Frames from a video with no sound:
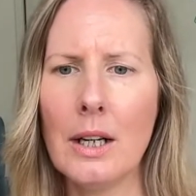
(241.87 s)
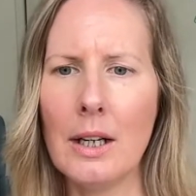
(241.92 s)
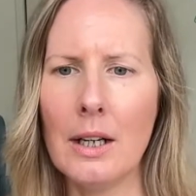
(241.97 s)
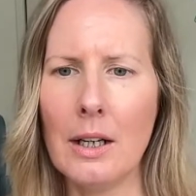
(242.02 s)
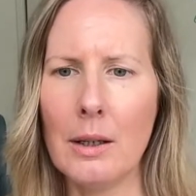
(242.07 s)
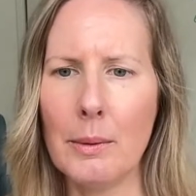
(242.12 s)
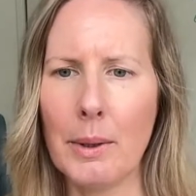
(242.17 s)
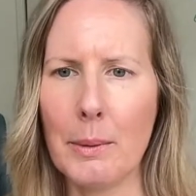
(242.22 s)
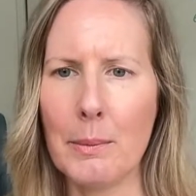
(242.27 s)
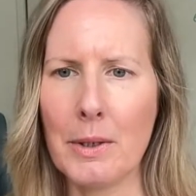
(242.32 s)

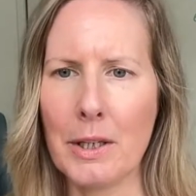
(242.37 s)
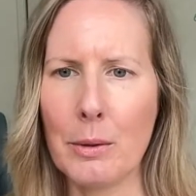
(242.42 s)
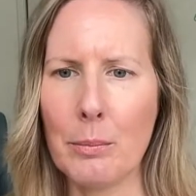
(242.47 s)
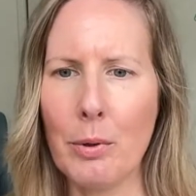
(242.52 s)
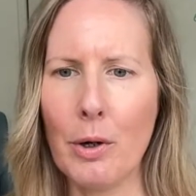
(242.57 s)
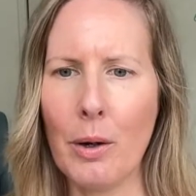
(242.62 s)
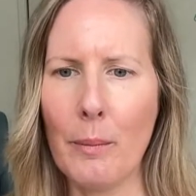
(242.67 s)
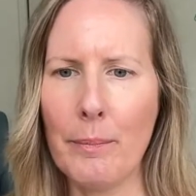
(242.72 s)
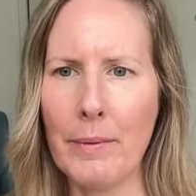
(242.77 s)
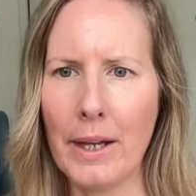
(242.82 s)
I'm going to
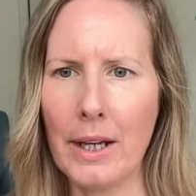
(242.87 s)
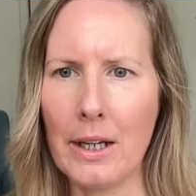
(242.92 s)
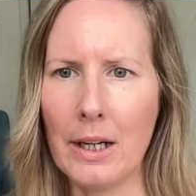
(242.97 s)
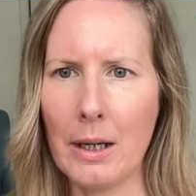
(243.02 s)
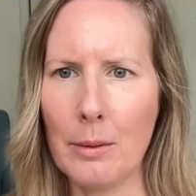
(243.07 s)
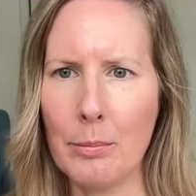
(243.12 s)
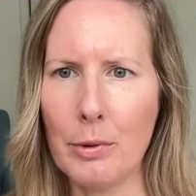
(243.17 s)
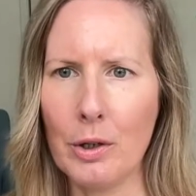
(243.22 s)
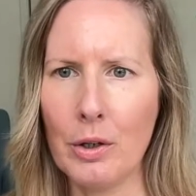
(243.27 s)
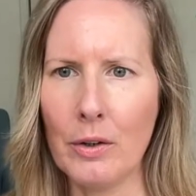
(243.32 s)
pop that
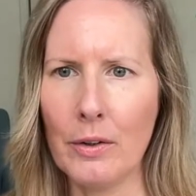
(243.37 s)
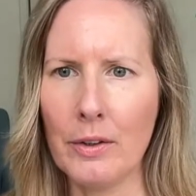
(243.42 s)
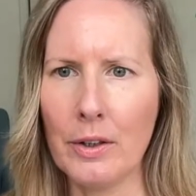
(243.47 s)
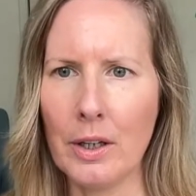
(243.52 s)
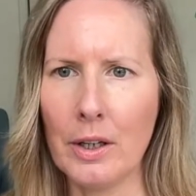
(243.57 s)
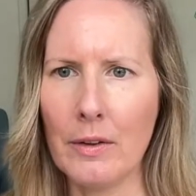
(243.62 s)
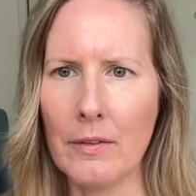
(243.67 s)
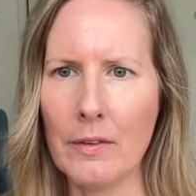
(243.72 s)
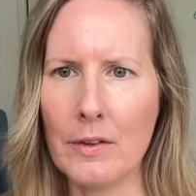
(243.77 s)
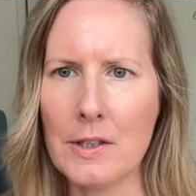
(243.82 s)
up on
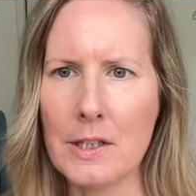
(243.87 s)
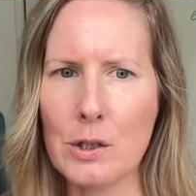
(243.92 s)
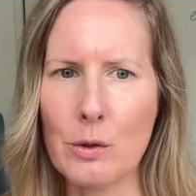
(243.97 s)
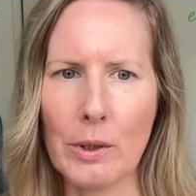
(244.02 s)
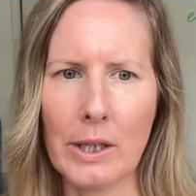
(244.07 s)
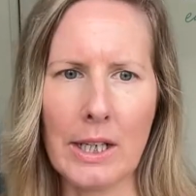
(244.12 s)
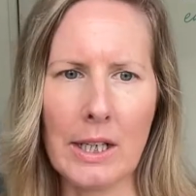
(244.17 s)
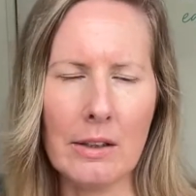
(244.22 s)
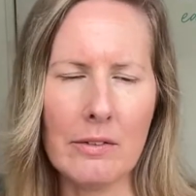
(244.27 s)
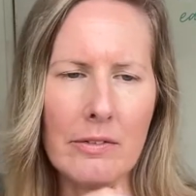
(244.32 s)
the
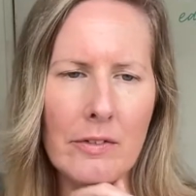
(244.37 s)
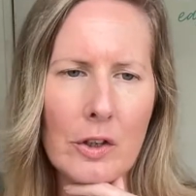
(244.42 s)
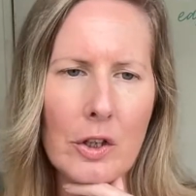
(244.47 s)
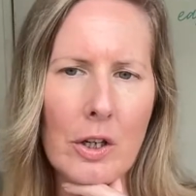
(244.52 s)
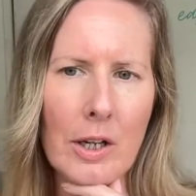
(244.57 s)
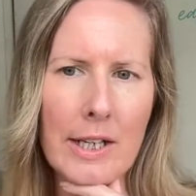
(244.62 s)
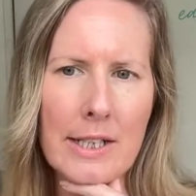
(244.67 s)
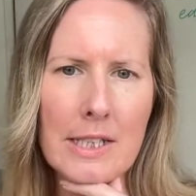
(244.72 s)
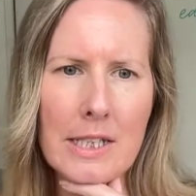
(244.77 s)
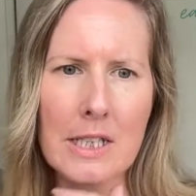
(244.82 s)
screen for you
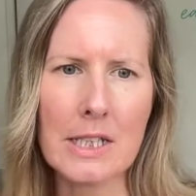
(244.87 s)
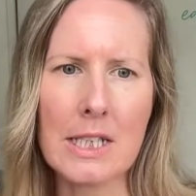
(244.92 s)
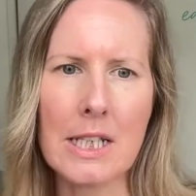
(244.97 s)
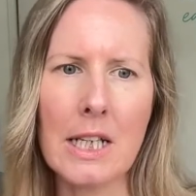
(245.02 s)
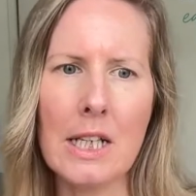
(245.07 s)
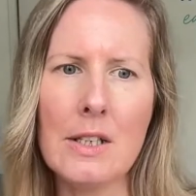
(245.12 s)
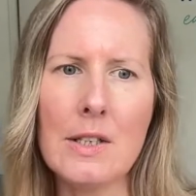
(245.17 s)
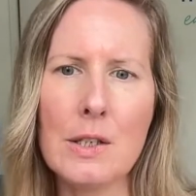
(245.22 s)
guys to see.